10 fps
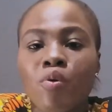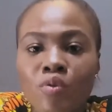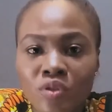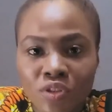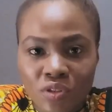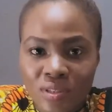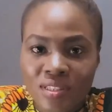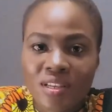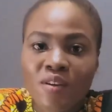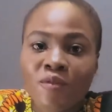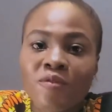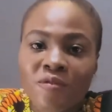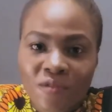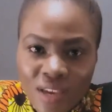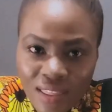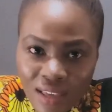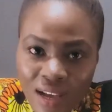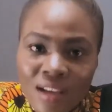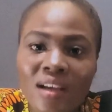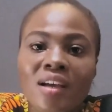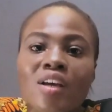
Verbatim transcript: push yourself further